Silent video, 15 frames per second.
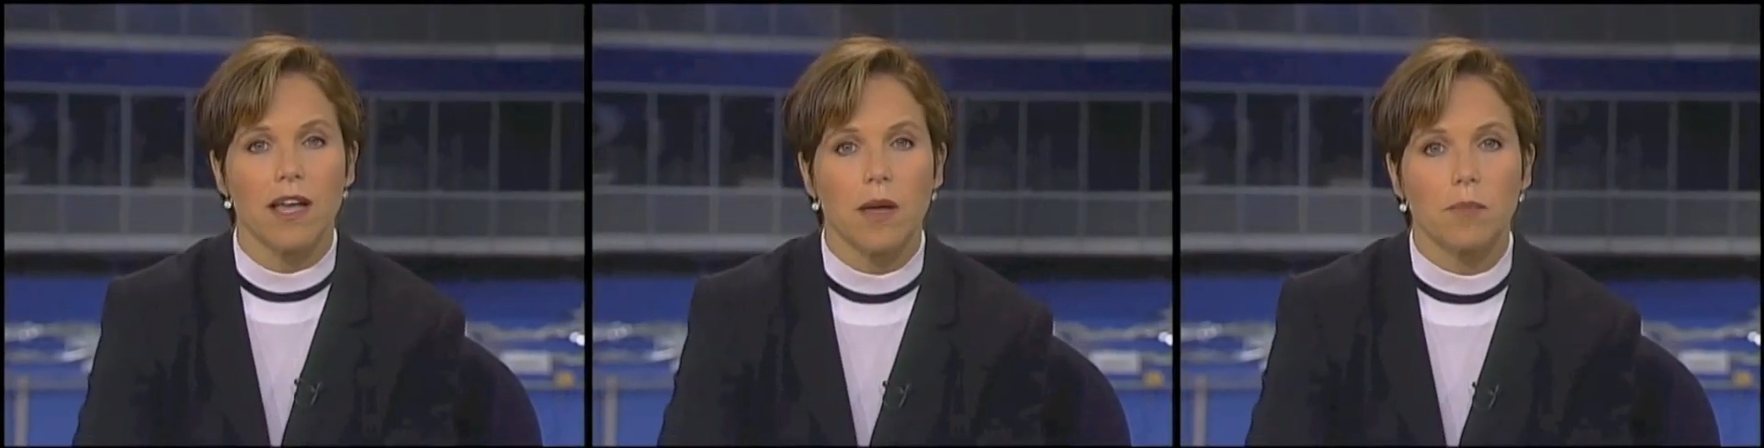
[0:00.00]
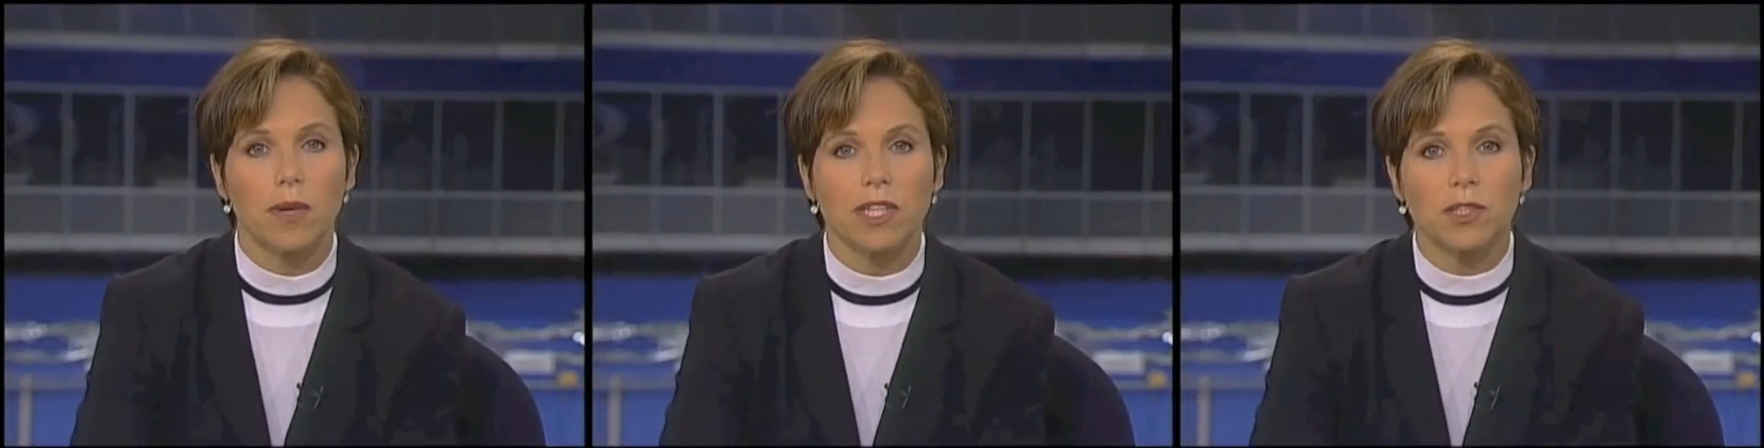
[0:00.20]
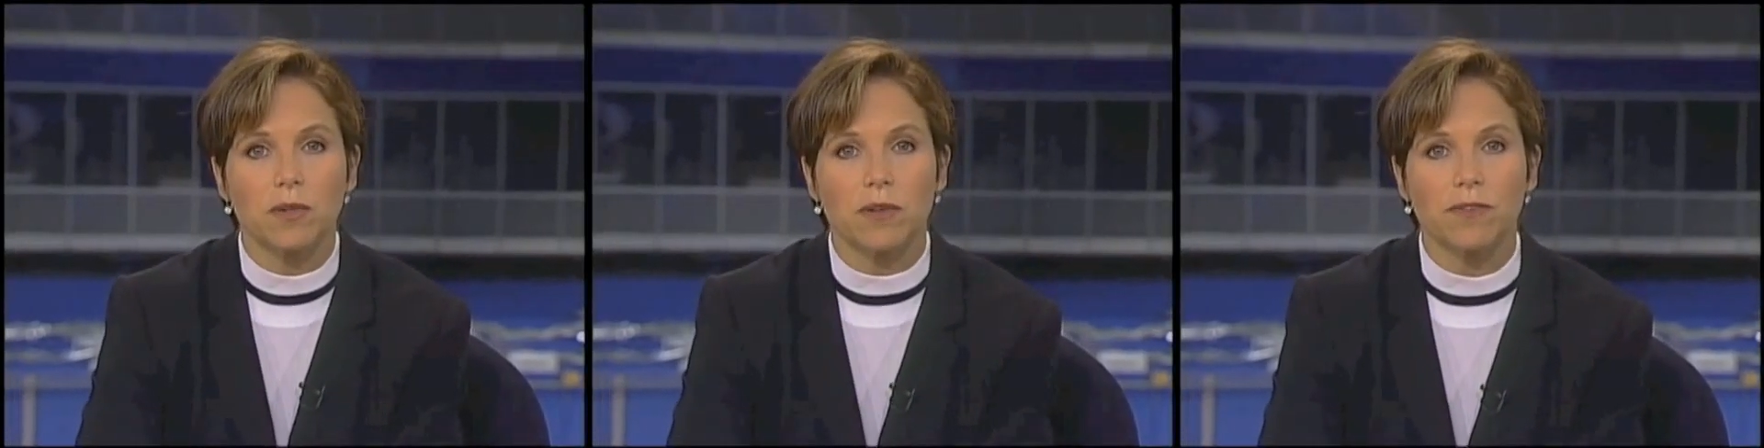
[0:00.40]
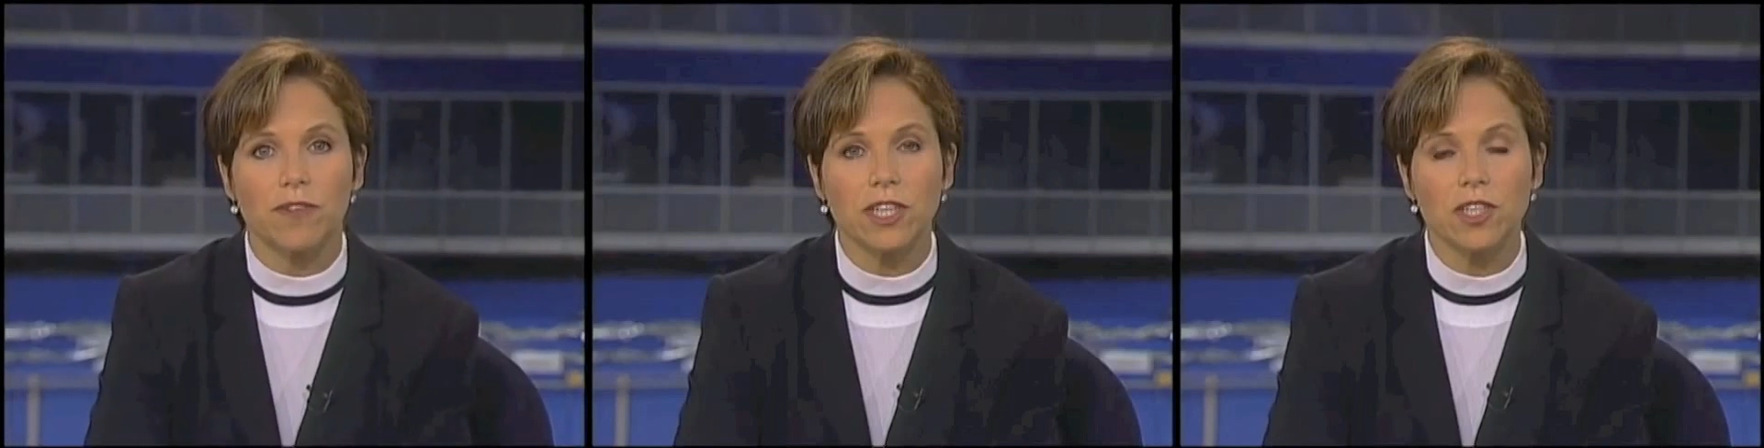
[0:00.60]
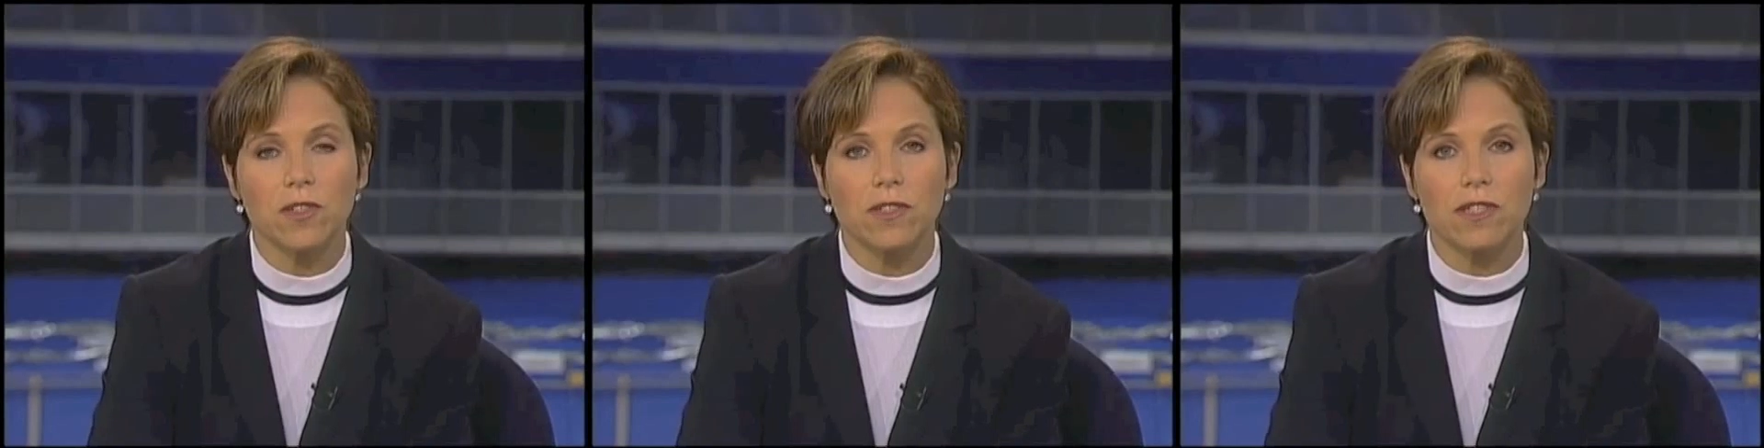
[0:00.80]
but to
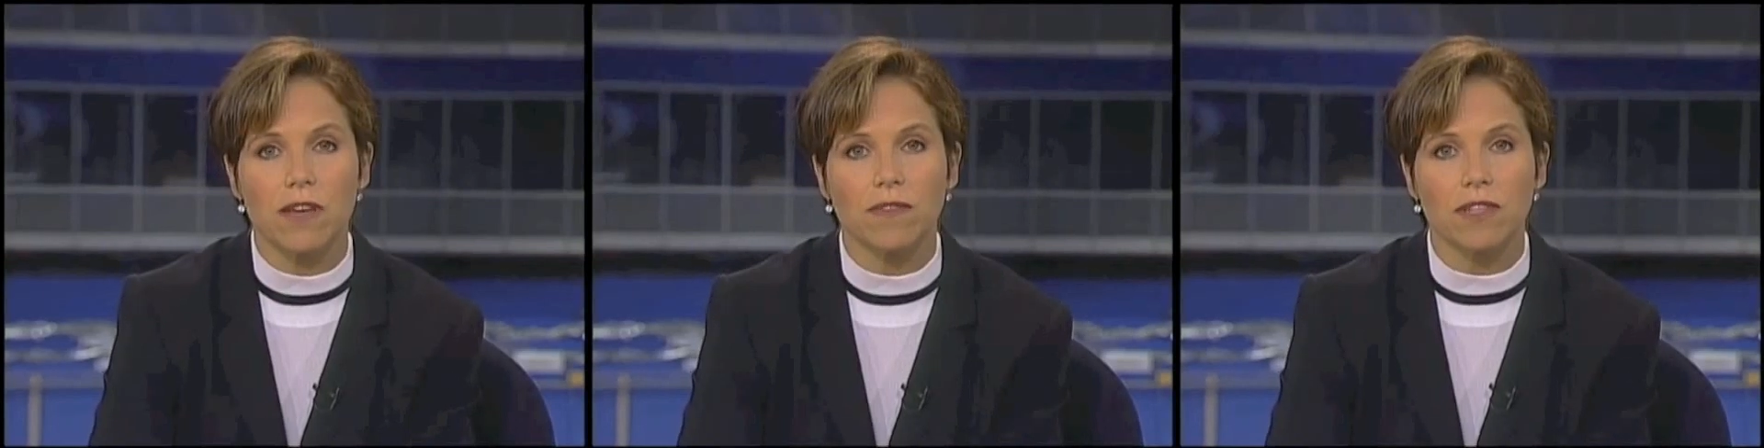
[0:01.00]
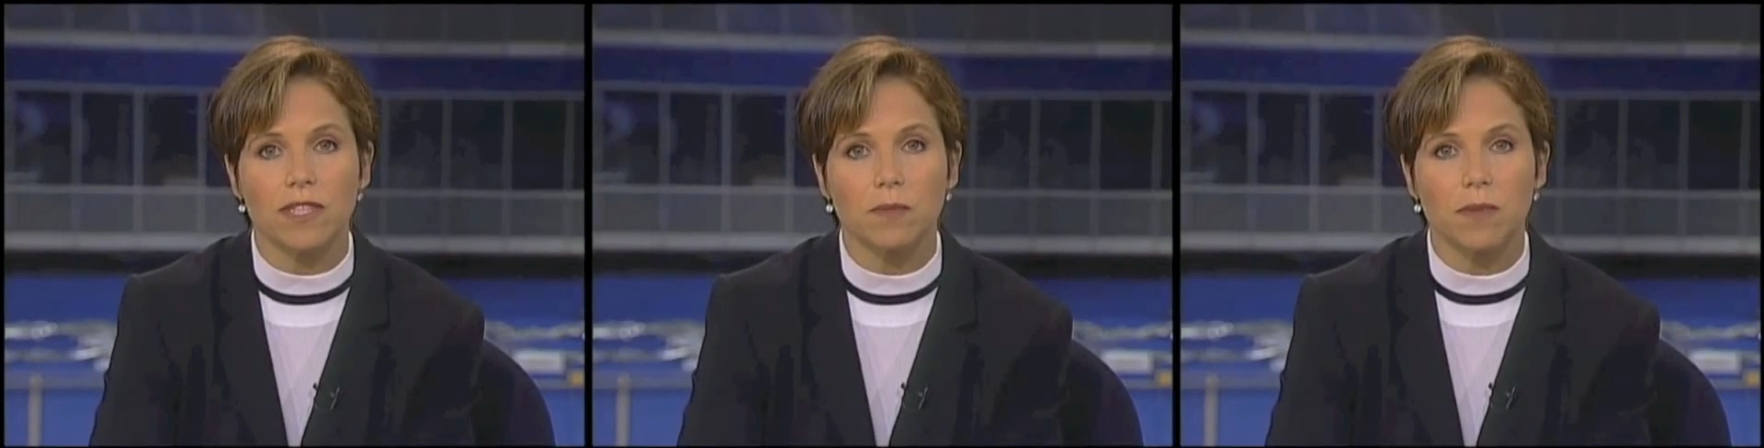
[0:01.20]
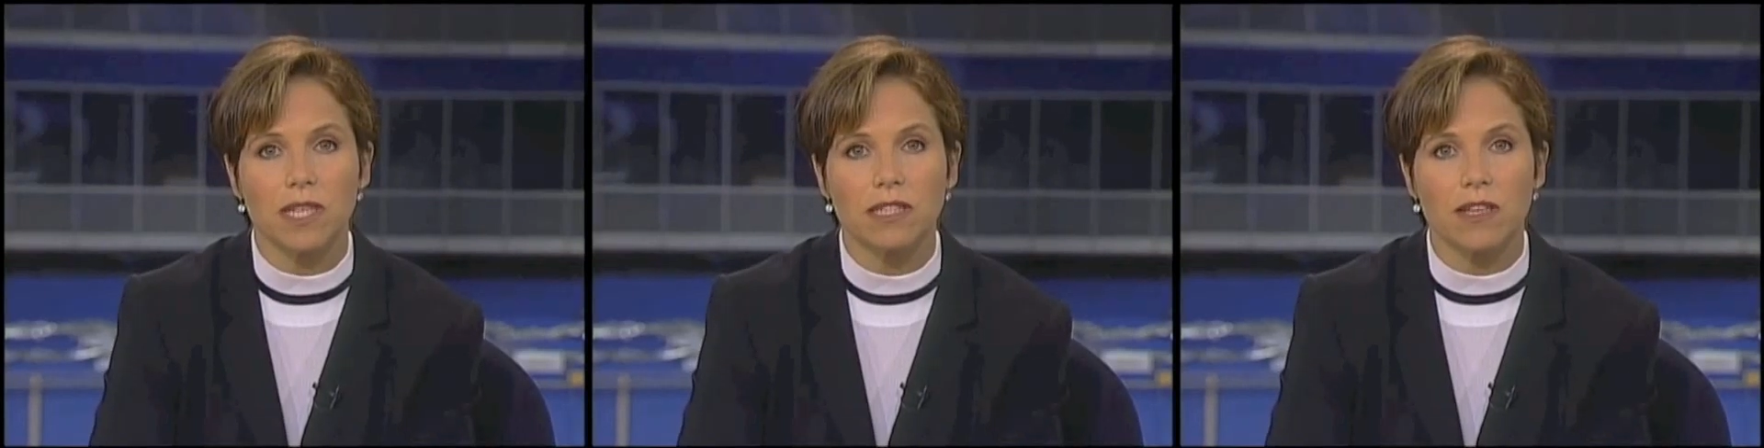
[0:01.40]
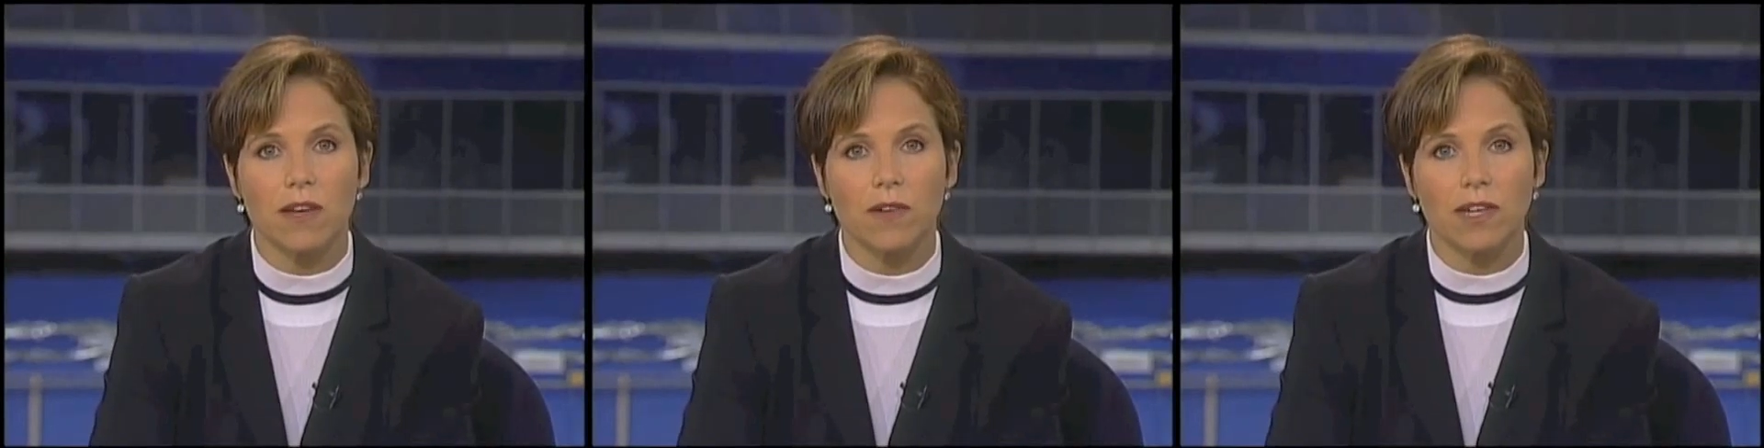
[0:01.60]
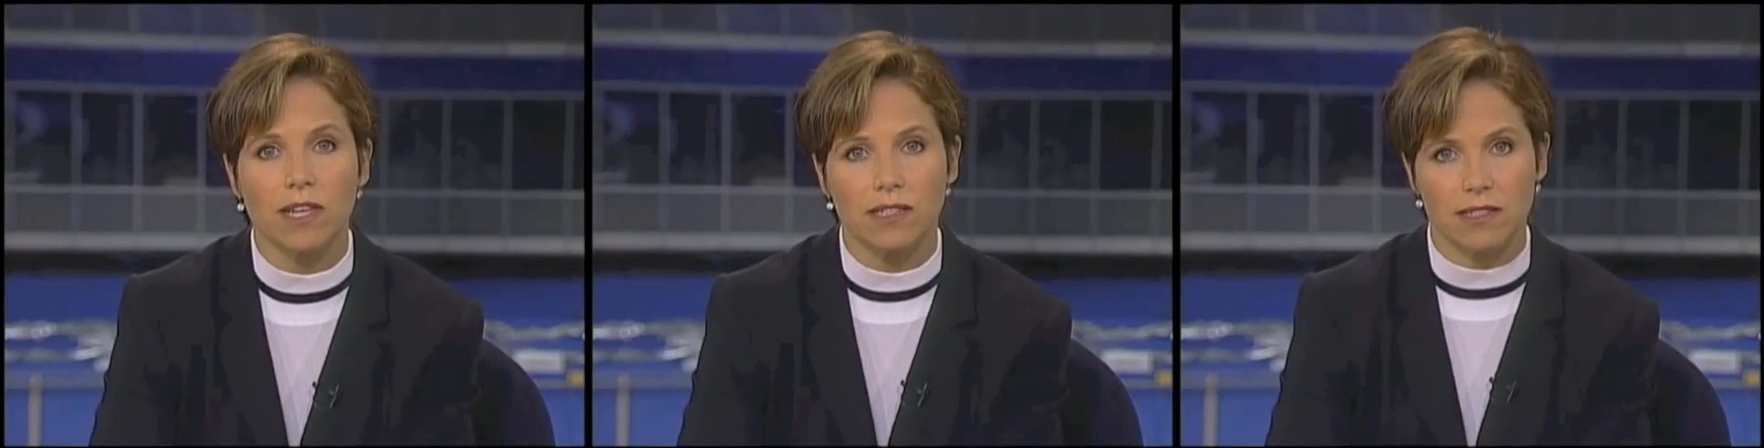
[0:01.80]
officials of the
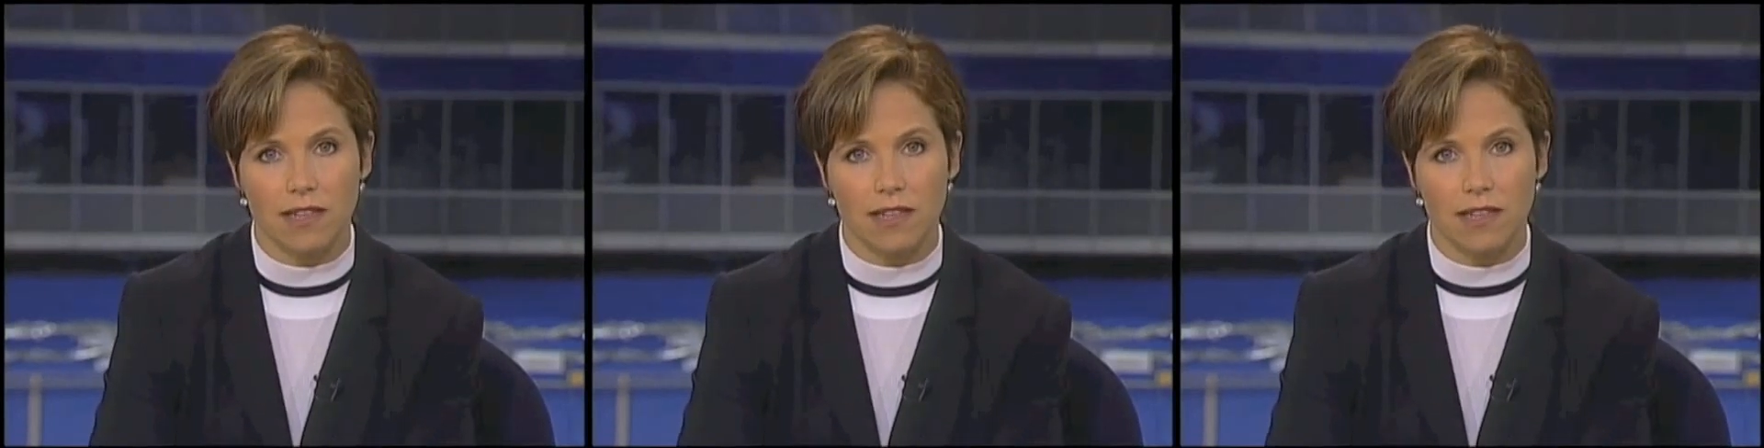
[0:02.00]
Smithsonian's